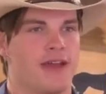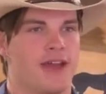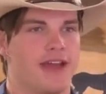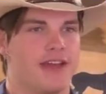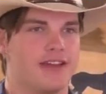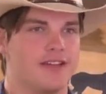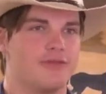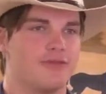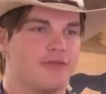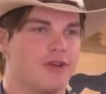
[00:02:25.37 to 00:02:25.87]

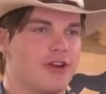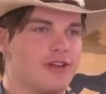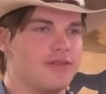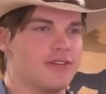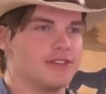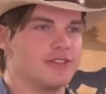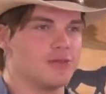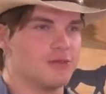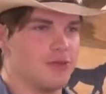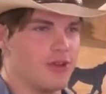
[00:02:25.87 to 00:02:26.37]
And in front of
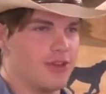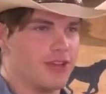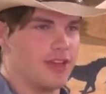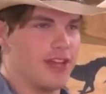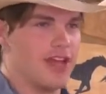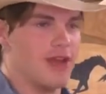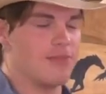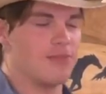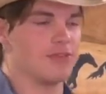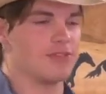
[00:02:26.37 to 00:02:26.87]
us were all the
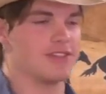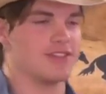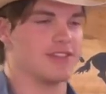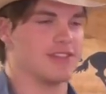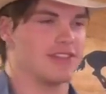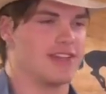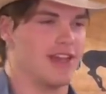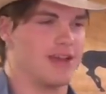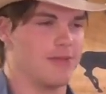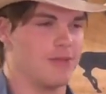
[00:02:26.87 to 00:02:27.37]
campers at
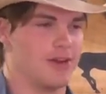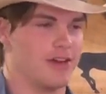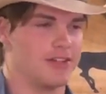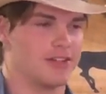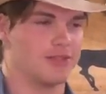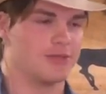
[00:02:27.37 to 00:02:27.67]
this campground.